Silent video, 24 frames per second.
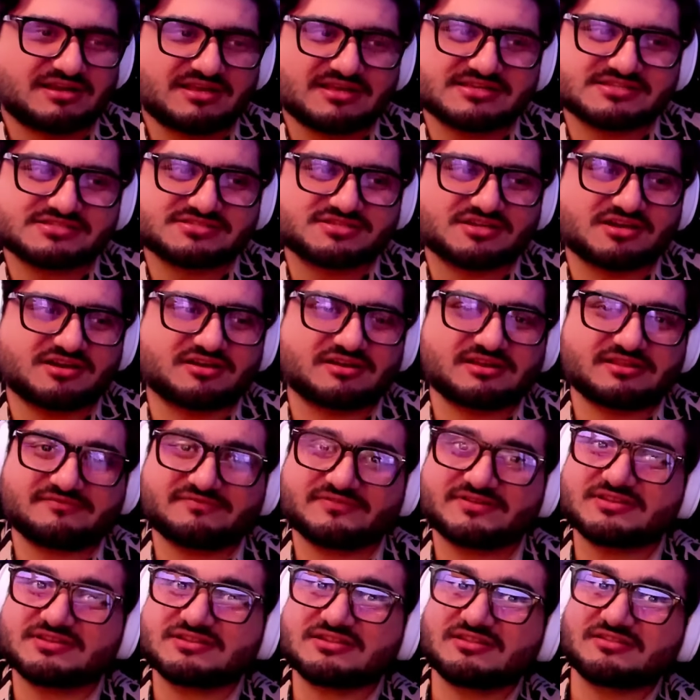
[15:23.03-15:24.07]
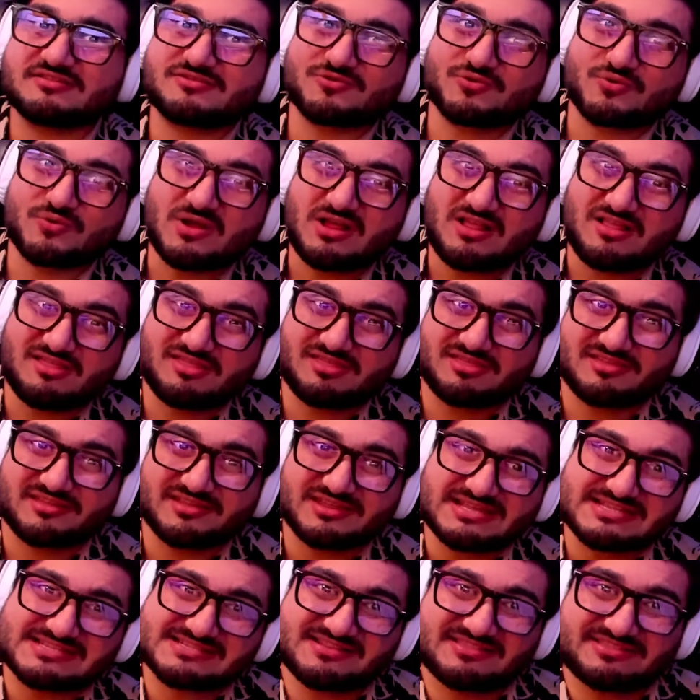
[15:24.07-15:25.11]
He's not even the 12th.
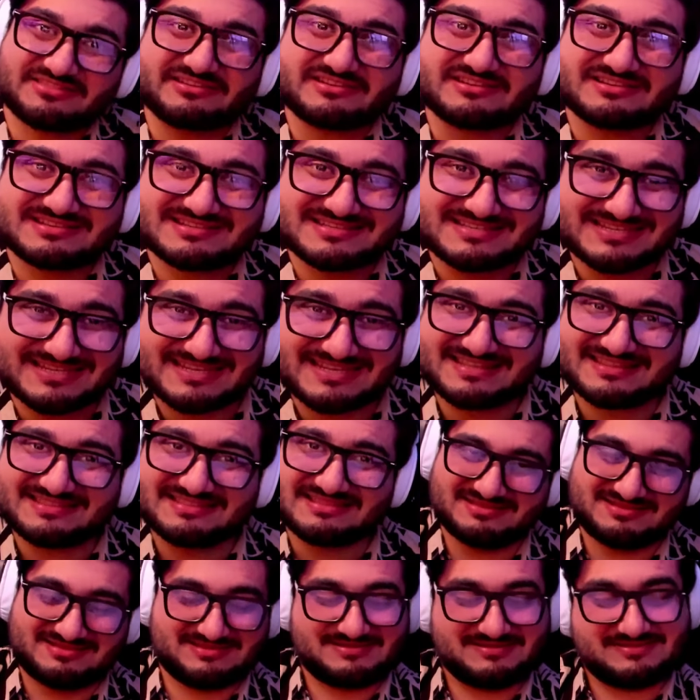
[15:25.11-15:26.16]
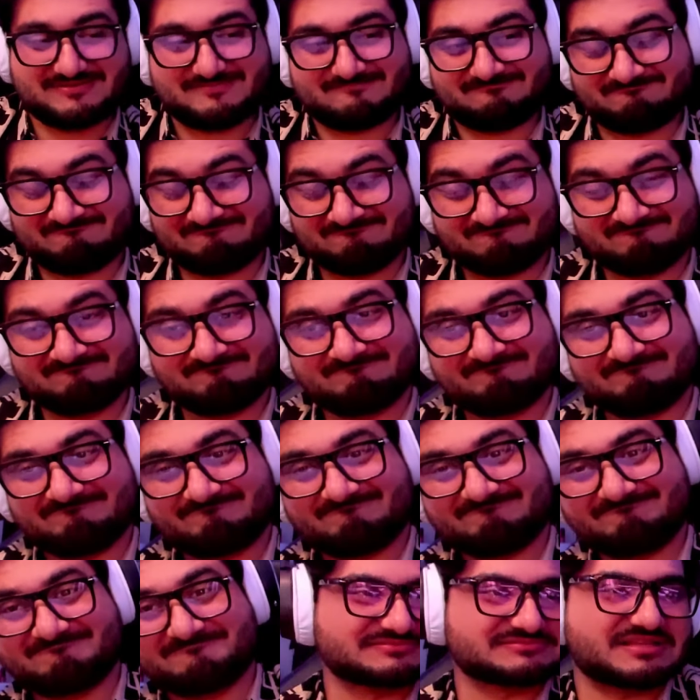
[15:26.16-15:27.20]
He's 13.
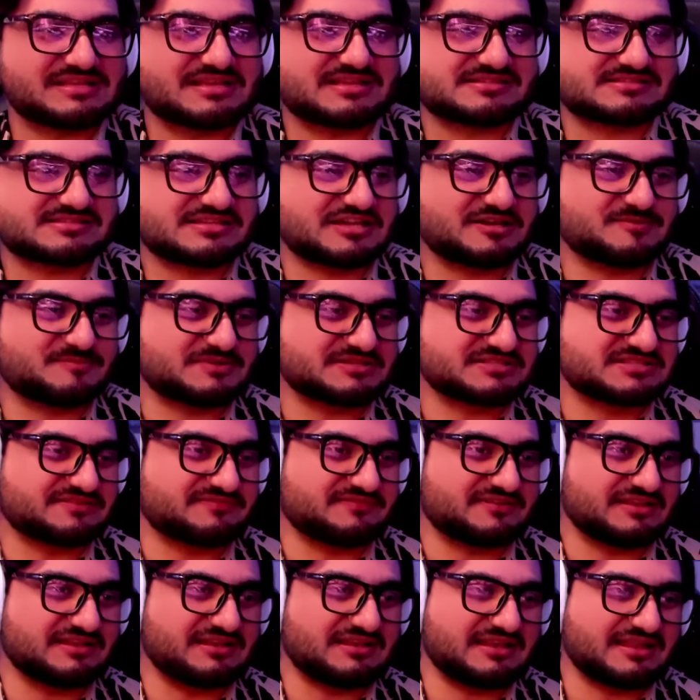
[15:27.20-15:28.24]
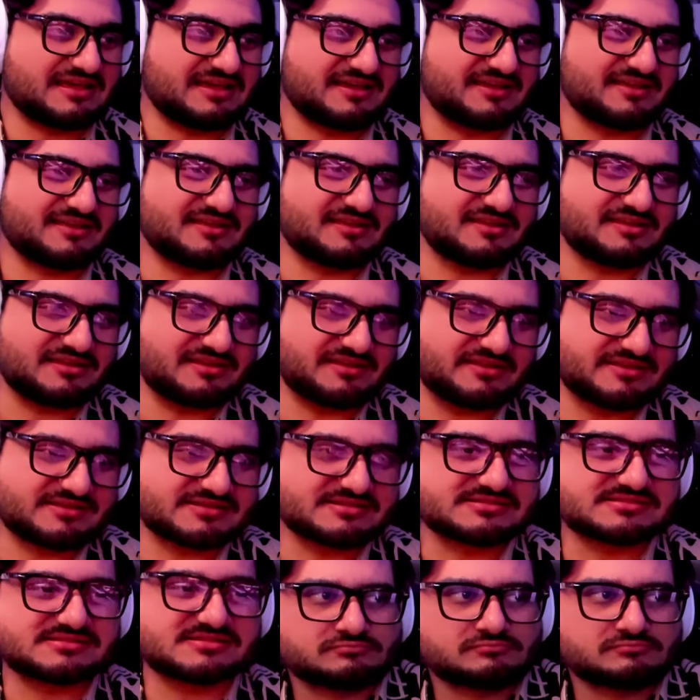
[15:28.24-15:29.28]
That's how much of a lie he is.